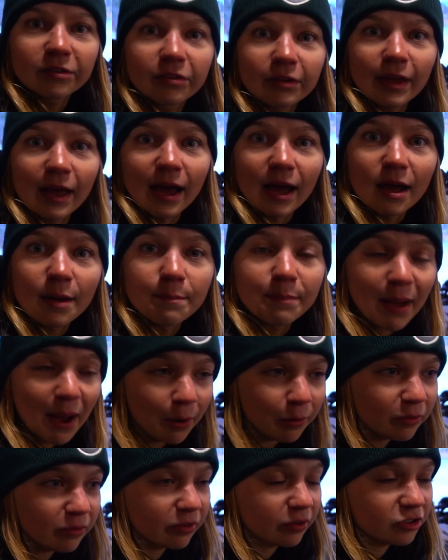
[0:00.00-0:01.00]
So yeah,
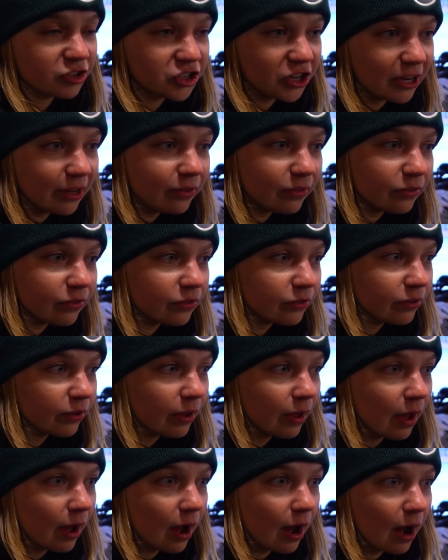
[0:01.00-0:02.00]
bounce sheets,
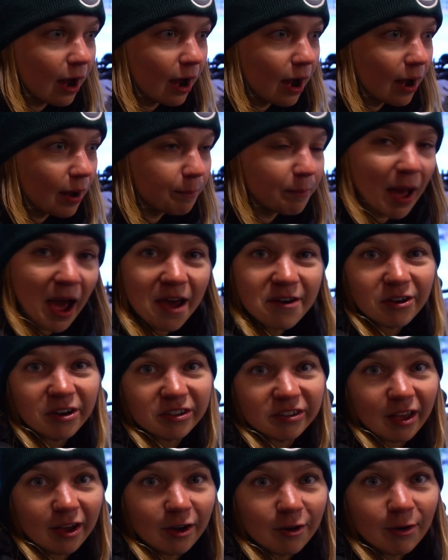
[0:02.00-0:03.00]
uh,
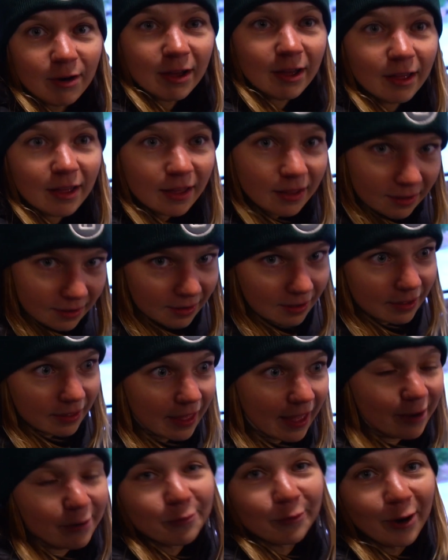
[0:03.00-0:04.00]
batteries out,
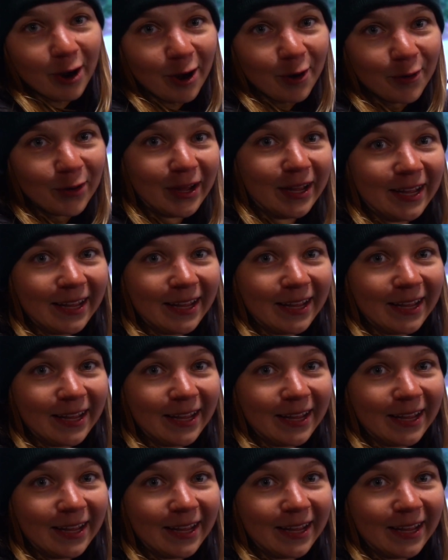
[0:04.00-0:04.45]
and we're out.